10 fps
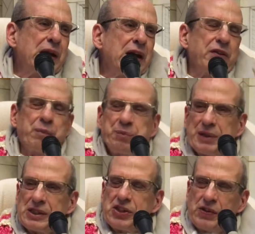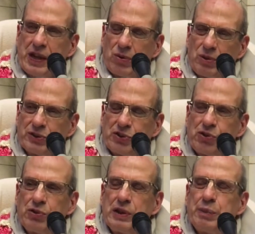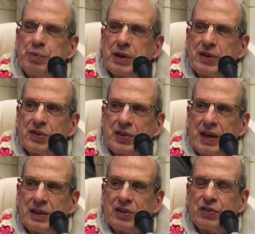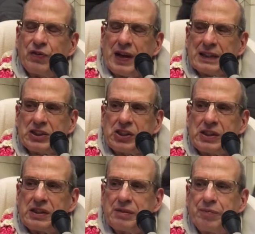the pleasure that will truly bring satisfaction,